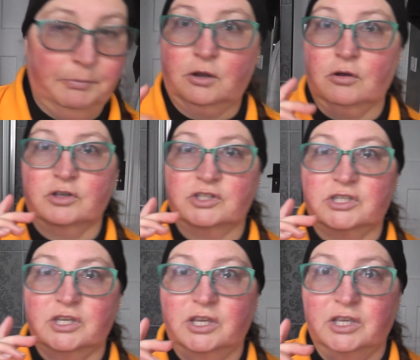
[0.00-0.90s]

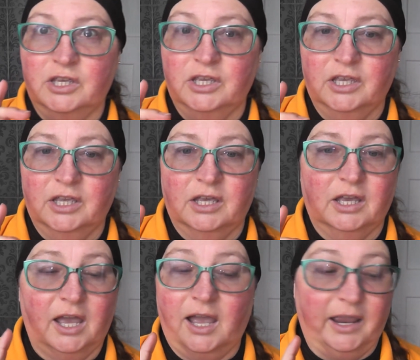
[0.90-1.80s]
because
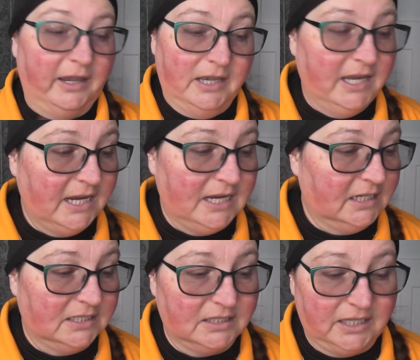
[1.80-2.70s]
I
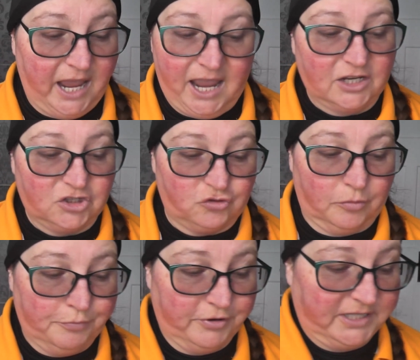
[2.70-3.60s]
need the extra
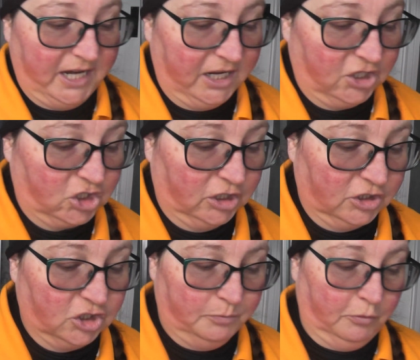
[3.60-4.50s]
protection
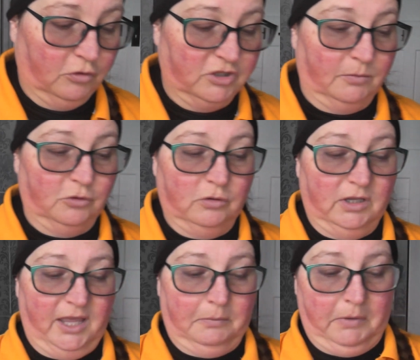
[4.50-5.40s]
just because I'm
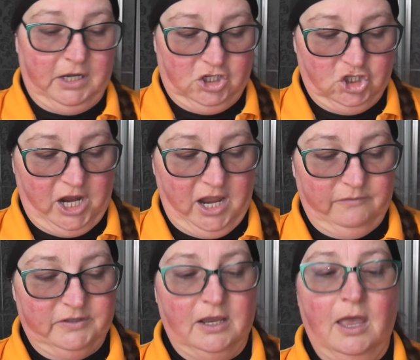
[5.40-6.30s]
doing that many
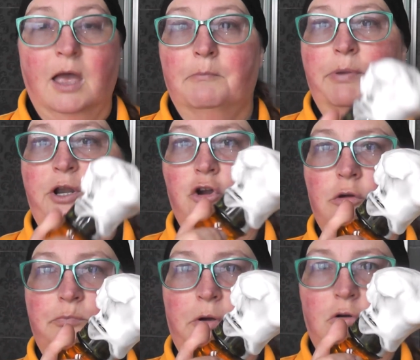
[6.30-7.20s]
shaves, but
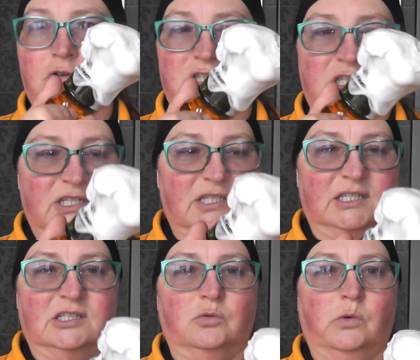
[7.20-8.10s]
not because this
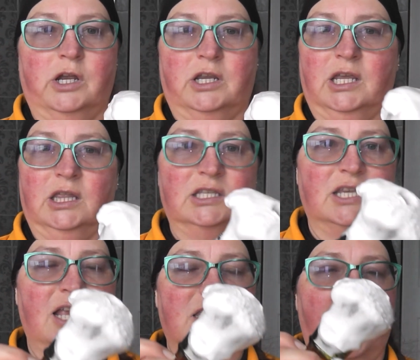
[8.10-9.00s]
isn't working. This
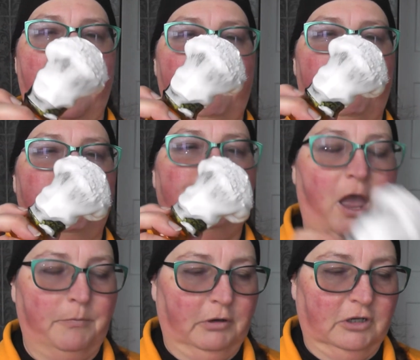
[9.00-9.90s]
has a
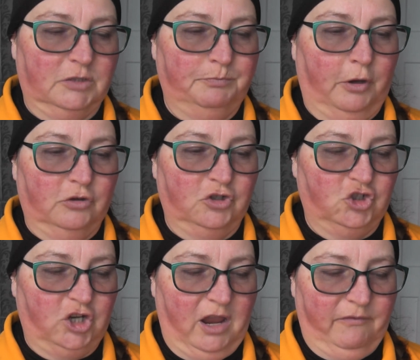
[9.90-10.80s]
fabulous
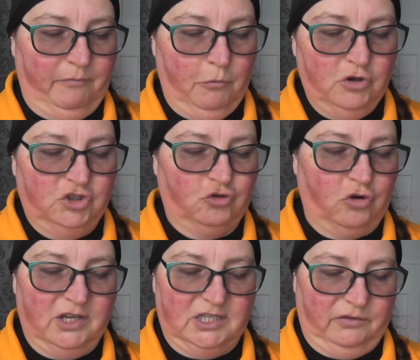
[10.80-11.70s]
post-shave
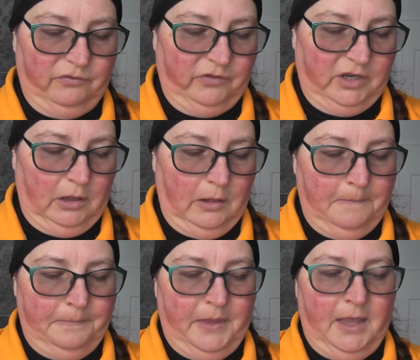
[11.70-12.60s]
moisturizing feel.
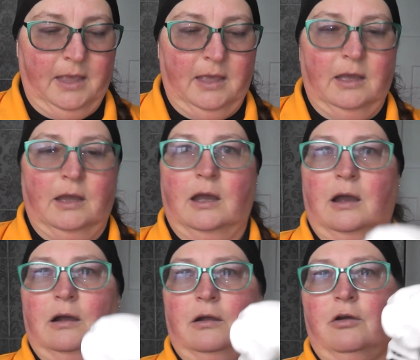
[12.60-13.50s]

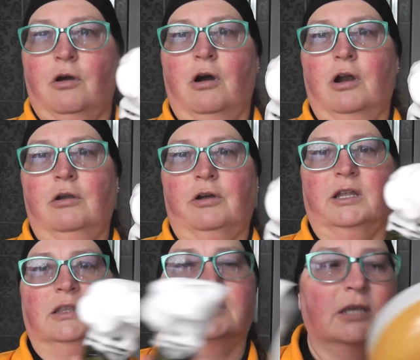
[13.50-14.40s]
God, look
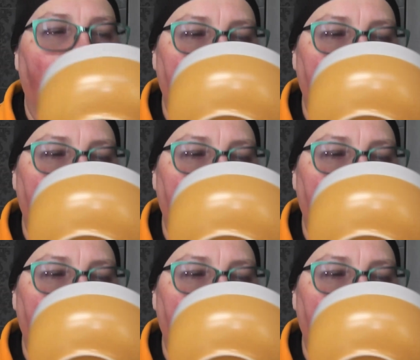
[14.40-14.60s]
at this.